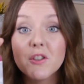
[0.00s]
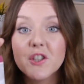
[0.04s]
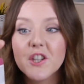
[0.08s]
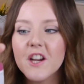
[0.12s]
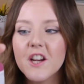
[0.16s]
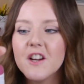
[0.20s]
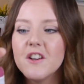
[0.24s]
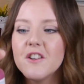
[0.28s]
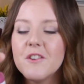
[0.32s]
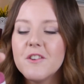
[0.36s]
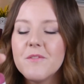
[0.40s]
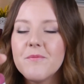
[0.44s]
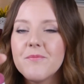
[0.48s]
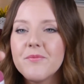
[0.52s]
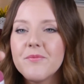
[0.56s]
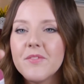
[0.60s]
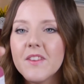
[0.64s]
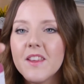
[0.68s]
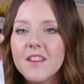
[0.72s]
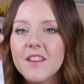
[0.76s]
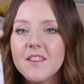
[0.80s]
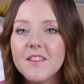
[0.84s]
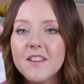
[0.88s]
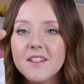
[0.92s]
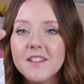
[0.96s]
Gel.
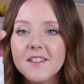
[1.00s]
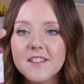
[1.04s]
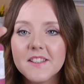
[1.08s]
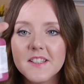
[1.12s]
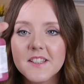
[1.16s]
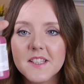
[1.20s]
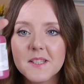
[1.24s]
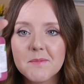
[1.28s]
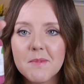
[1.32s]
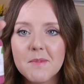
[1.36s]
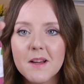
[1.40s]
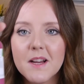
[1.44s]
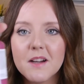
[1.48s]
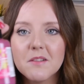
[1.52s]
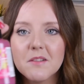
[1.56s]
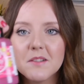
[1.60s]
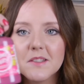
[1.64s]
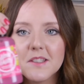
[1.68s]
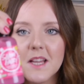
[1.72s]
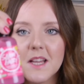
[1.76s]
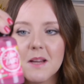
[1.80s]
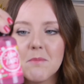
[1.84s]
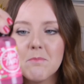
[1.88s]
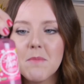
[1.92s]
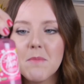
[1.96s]
This
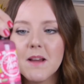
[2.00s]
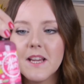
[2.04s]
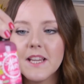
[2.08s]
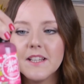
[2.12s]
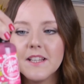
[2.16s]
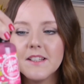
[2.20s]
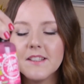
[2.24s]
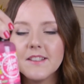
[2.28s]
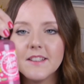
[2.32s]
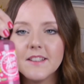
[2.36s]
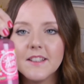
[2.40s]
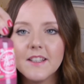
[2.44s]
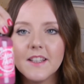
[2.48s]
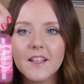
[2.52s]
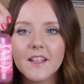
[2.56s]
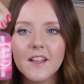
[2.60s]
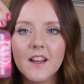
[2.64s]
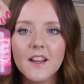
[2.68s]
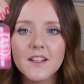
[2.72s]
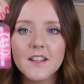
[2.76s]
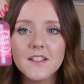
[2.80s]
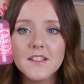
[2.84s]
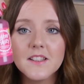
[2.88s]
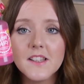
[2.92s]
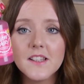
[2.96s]
smells amazing. I
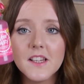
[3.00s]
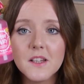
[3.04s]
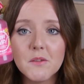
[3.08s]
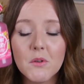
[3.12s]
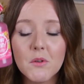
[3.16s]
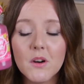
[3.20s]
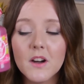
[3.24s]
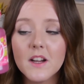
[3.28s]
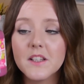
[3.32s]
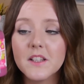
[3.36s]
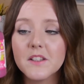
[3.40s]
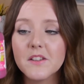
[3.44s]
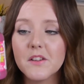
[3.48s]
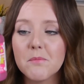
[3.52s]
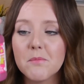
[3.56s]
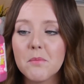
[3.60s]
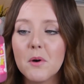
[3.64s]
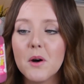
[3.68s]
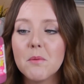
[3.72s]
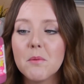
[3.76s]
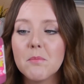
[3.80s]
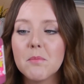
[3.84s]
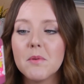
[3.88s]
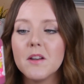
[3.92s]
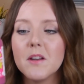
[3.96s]
can see why it's so
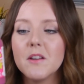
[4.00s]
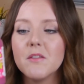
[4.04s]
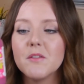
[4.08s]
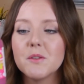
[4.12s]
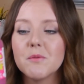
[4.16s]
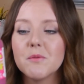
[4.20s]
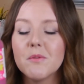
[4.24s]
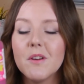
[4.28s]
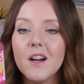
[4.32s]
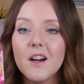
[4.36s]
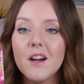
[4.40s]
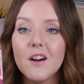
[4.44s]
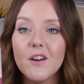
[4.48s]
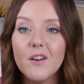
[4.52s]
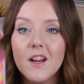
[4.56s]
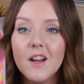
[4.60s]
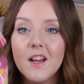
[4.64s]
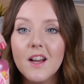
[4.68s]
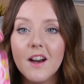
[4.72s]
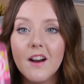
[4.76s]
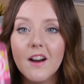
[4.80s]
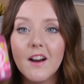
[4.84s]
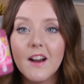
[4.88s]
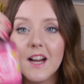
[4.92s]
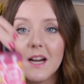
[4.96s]
popular as well.
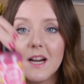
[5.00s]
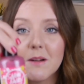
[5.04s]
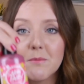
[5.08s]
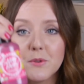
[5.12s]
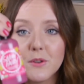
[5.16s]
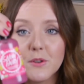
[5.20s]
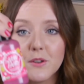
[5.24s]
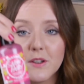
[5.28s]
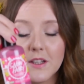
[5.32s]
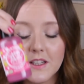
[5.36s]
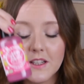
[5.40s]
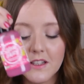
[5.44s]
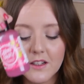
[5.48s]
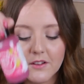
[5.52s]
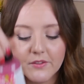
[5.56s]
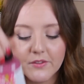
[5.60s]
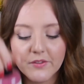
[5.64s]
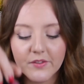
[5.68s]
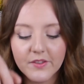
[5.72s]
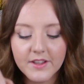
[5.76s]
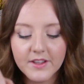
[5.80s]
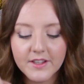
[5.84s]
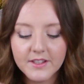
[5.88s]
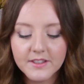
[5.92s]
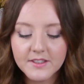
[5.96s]
I absolutely love
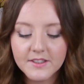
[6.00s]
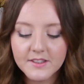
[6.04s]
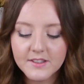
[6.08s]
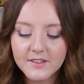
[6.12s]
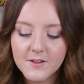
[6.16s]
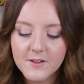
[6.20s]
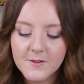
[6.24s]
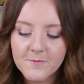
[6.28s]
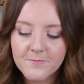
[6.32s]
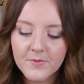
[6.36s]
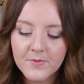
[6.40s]
this.